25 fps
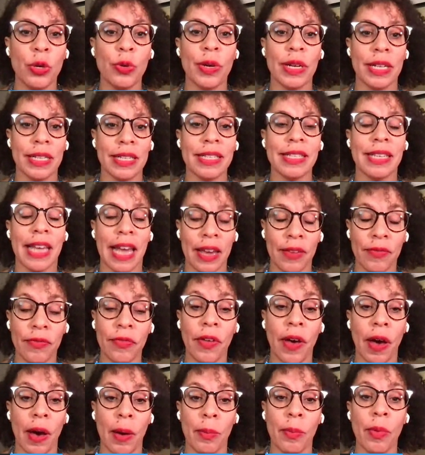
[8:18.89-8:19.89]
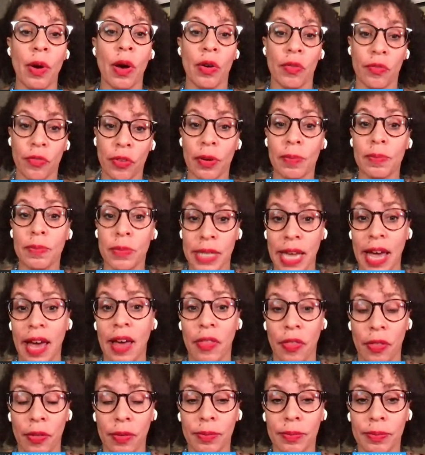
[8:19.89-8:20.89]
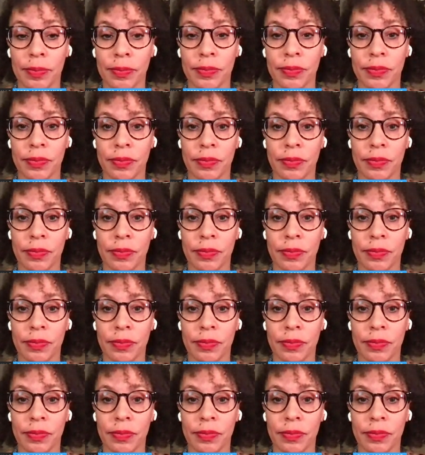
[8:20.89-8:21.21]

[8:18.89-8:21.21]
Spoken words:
you can save them from death.